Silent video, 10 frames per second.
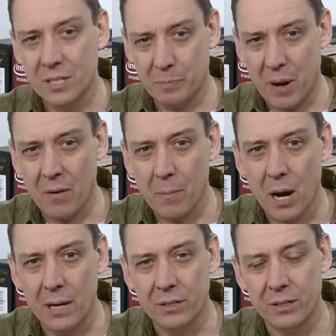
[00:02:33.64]
Bear in
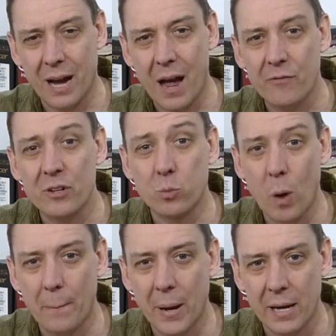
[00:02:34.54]
mind that your average
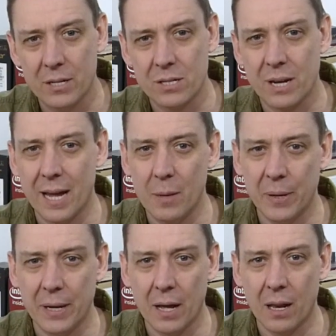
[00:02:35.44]
web page has an
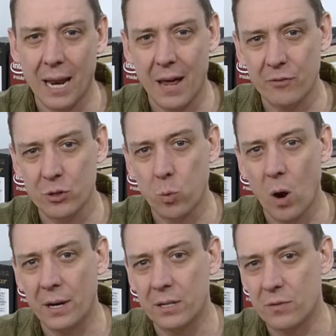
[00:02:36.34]
APL, an average
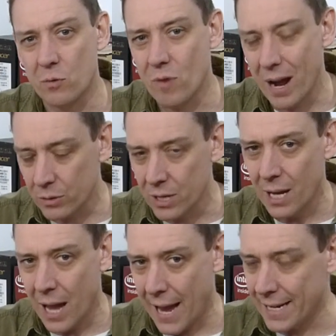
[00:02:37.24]
whiteness of around
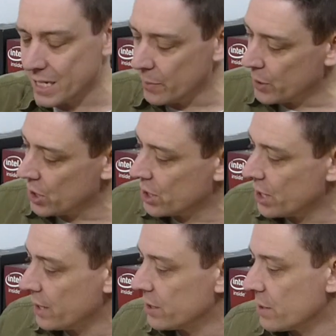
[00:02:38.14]

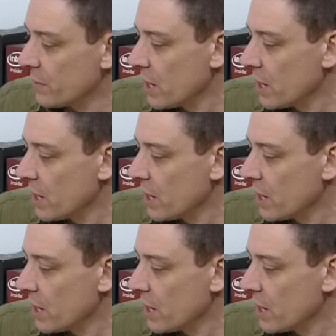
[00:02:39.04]
80%.